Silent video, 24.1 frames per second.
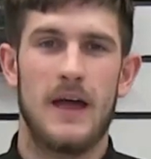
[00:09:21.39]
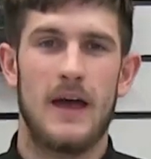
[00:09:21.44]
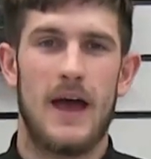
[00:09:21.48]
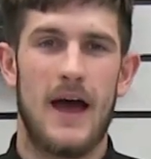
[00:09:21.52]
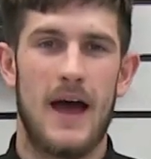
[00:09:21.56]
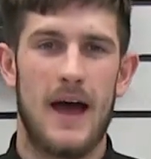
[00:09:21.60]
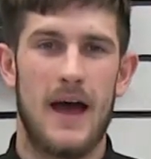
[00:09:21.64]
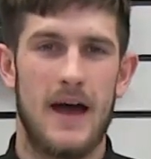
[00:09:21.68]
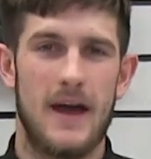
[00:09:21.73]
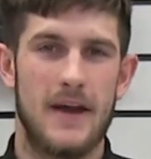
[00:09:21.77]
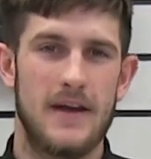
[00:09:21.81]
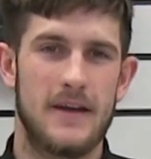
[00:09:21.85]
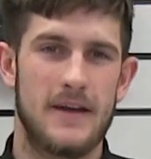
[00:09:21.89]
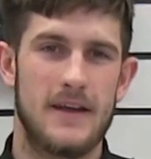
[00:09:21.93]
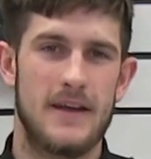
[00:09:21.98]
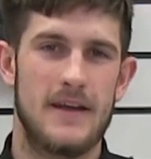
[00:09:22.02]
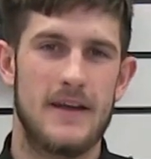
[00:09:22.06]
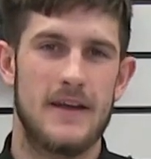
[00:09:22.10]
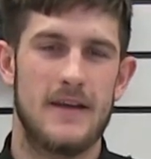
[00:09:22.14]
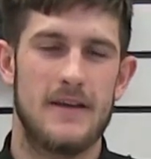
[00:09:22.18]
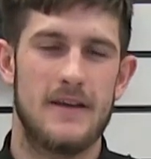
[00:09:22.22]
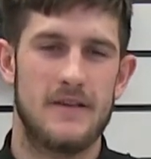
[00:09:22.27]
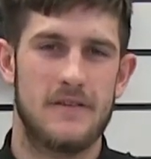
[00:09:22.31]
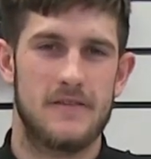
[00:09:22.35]
and
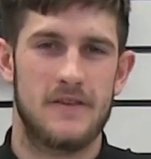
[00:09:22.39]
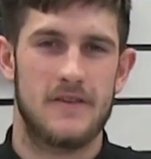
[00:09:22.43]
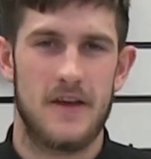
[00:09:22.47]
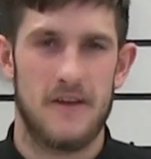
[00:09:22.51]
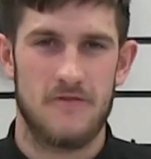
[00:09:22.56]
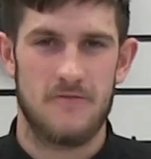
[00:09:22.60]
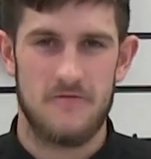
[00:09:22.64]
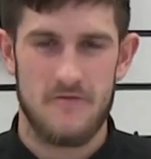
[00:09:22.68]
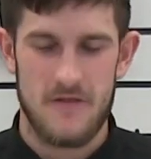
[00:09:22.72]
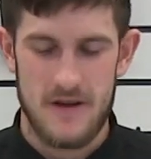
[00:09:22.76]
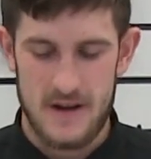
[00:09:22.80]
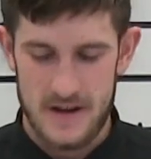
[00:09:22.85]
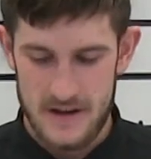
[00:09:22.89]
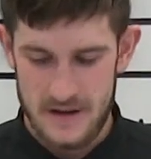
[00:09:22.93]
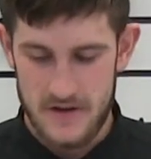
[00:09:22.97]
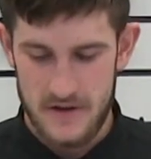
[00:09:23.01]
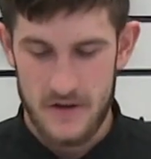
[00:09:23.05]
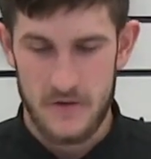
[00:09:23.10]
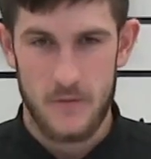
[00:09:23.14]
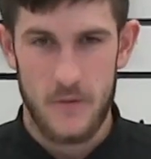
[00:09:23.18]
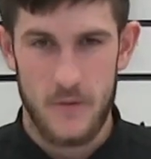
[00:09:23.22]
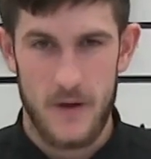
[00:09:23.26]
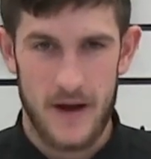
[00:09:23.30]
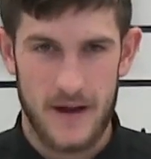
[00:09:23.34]
it is a really
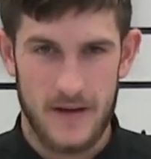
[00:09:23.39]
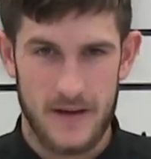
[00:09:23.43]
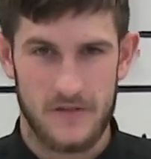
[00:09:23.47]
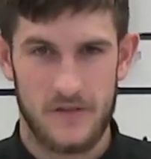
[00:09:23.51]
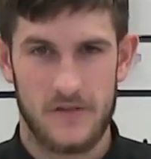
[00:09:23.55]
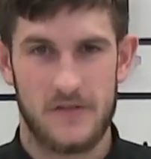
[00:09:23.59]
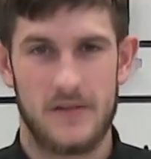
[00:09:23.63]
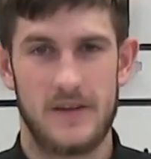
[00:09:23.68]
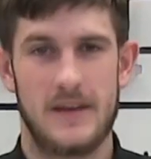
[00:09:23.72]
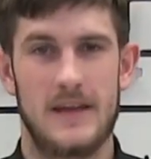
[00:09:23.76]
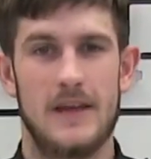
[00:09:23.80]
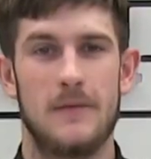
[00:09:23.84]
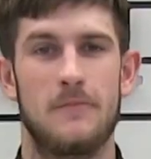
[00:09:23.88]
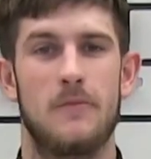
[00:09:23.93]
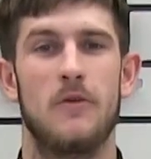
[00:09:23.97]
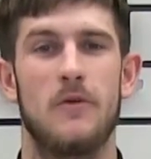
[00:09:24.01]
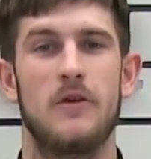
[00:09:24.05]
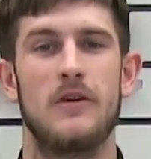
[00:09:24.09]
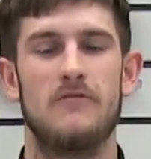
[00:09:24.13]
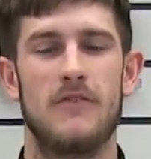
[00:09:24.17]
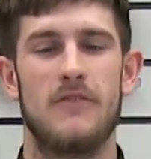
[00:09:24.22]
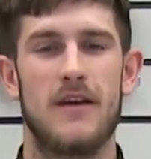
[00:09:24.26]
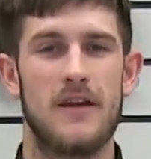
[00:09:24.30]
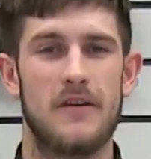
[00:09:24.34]
good way just to keep all
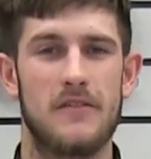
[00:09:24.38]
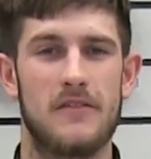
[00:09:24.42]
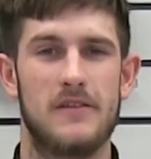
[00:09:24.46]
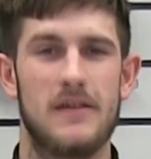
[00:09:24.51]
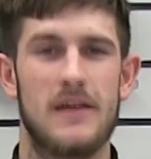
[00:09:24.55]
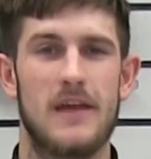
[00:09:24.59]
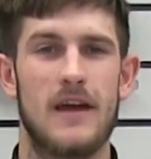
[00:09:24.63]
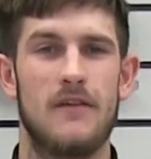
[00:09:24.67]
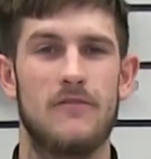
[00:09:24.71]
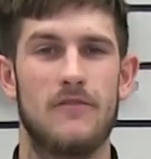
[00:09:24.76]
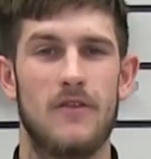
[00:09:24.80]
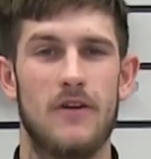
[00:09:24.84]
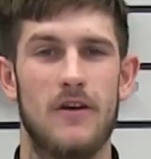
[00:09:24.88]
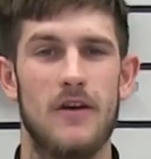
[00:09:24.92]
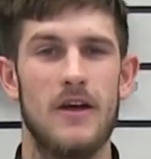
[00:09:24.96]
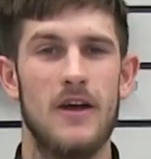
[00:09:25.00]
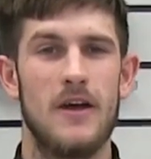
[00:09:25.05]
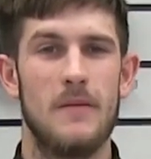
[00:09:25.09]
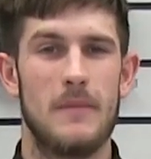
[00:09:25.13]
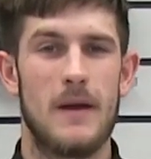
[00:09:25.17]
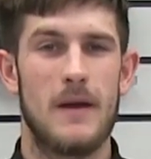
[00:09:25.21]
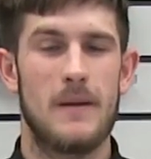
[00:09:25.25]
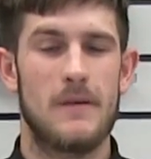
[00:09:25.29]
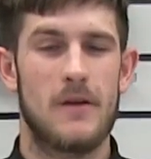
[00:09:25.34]
your radios together,
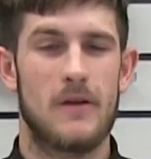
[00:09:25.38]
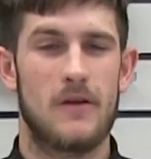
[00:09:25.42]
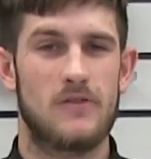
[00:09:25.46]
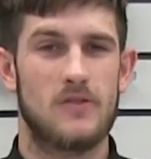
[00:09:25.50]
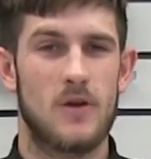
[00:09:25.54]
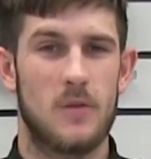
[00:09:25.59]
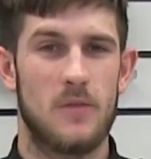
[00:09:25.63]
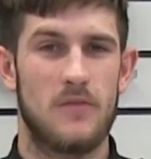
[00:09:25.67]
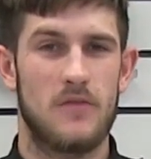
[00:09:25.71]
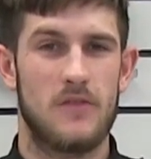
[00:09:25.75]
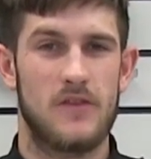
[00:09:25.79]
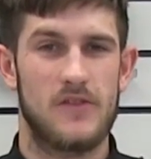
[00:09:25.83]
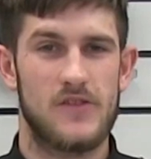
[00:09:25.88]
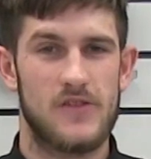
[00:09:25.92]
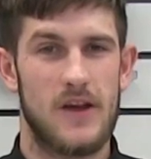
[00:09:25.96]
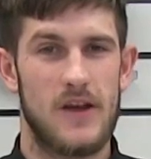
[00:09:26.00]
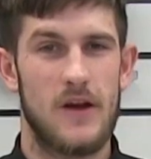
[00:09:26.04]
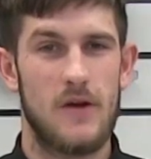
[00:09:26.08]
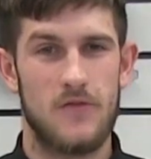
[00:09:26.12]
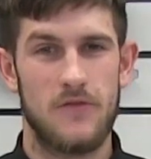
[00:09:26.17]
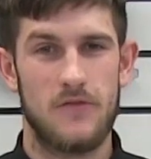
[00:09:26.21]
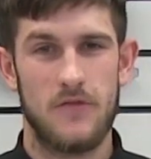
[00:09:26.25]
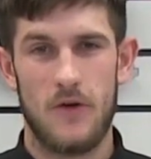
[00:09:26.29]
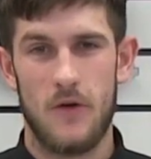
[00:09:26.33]
maybe on top of a
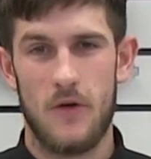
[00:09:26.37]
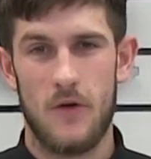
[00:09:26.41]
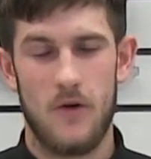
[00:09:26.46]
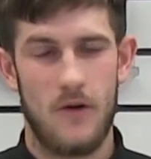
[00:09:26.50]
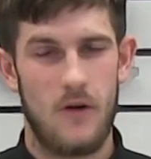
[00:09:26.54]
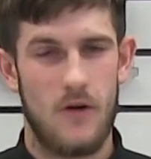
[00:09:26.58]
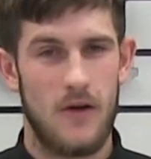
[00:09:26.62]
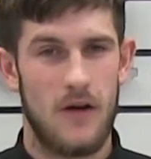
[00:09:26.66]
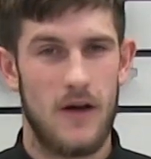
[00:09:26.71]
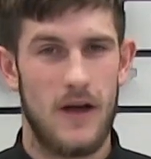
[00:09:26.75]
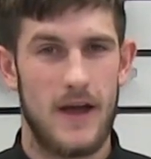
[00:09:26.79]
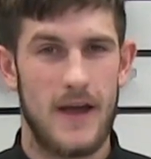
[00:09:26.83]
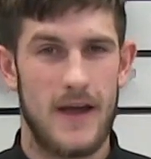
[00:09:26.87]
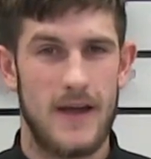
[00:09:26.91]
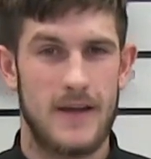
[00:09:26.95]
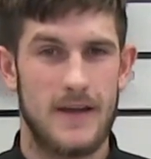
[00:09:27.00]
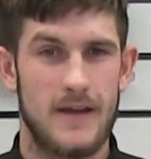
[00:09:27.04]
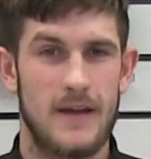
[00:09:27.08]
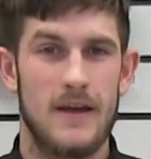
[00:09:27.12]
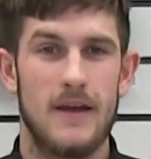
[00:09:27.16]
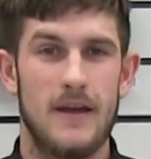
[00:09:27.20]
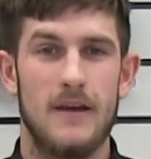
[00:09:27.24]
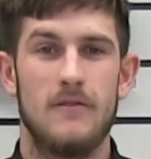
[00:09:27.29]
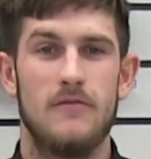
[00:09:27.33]
shelf or a
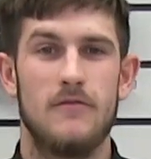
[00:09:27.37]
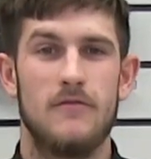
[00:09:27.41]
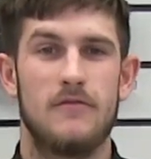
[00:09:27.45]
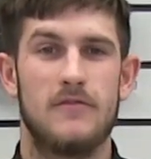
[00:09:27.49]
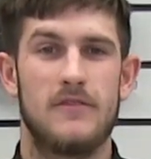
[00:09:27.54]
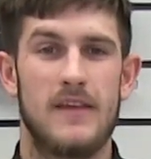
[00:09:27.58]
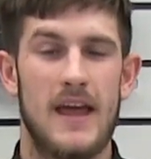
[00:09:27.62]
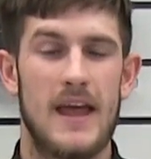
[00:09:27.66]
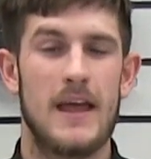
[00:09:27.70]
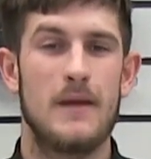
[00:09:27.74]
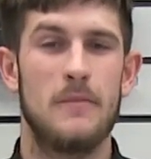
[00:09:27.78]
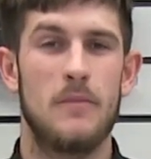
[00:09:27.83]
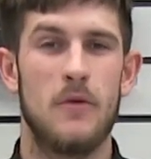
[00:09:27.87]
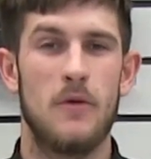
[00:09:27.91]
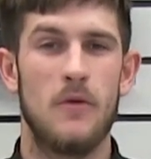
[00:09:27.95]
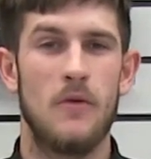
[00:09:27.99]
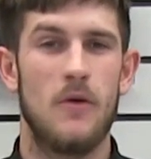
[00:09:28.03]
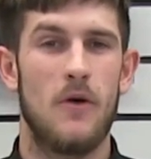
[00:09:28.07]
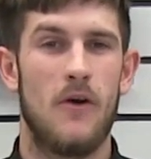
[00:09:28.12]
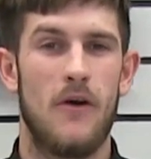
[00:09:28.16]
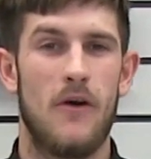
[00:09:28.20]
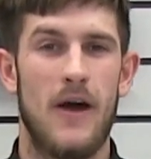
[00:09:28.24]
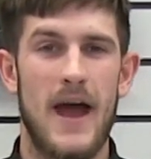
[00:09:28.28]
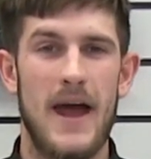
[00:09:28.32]
table
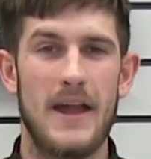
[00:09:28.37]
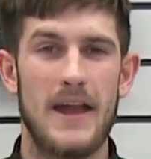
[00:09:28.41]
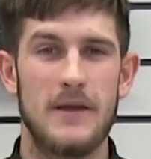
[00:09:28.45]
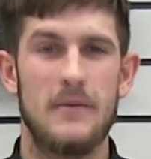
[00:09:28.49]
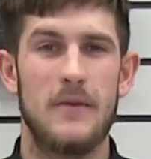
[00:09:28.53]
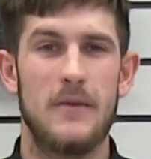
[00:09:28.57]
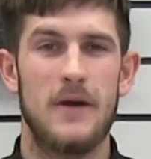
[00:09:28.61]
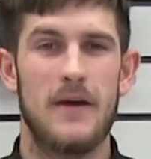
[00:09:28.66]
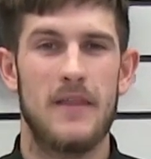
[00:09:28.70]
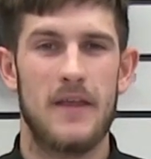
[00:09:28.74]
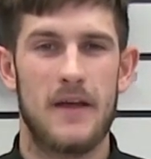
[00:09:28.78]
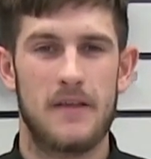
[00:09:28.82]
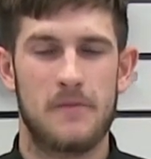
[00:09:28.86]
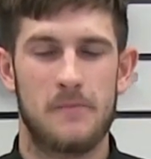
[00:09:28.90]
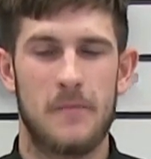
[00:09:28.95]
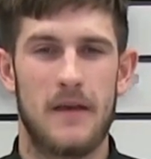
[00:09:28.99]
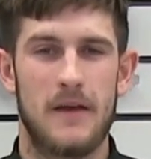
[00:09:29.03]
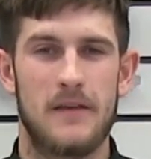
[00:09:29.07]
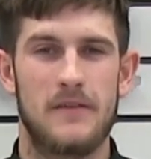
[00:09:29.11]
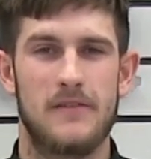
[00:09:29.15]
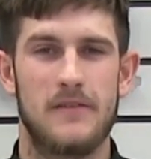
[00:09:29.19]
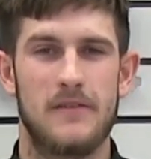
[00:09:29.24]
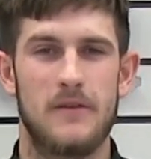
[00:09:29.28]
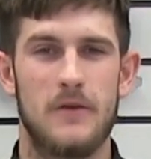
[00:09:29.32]
or anywhere that's
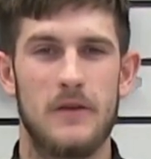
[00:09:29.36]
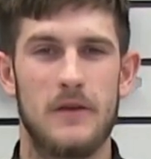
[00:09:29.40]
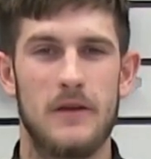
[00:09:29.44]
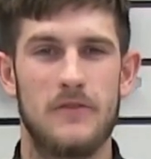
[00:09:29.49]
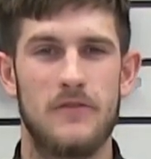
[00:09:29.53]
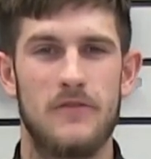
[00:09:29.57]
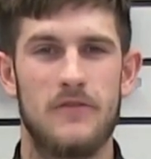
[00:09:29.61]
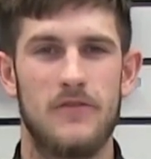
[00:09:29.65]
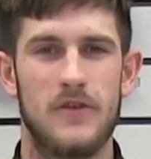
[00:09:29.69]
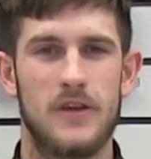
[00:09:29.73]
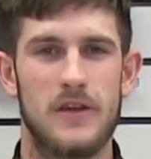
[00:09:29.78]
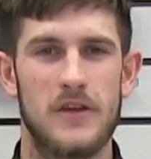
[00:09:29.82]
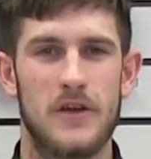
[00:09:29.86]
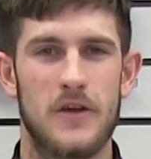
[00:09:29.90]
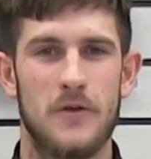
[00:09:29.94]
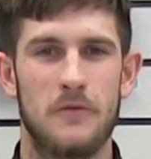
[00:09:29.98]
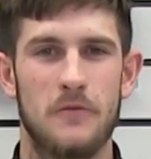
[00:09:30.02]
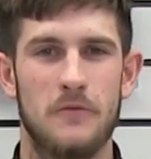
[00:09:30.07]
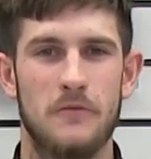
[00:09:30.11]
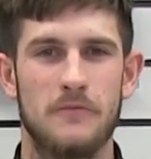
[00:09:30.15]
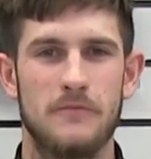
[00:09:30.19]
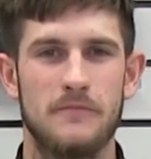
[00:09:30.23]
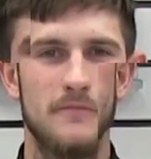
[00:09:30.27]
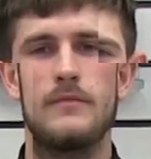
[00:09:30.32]
best suited for you.
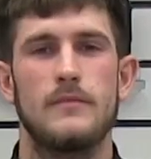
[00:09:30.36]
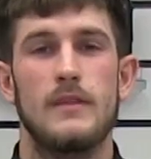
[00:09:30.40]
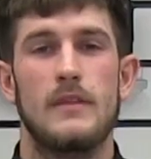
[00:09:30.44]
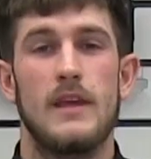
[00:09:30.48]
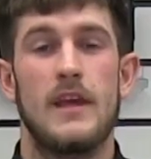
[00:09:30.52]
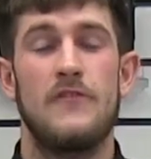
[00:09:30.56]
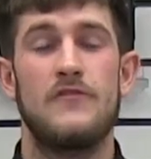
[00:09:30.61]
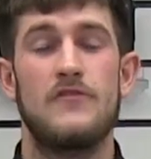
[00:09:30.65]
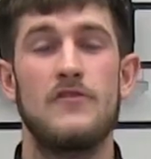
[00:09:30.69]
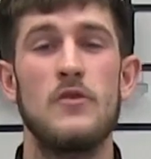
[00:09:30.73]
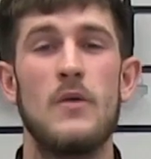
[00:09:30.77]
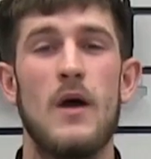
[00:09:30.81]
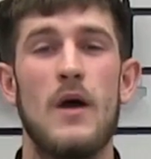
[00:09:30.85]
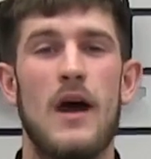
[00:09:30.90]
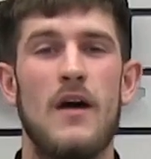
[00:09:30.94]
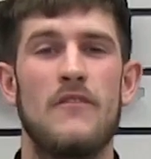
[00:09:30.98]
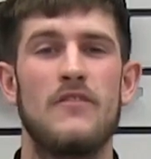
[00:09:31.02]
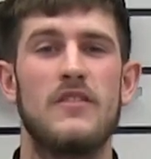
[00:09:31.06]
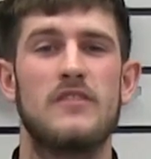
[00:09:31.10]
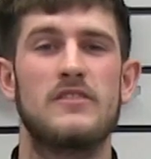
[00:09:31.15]
If you have a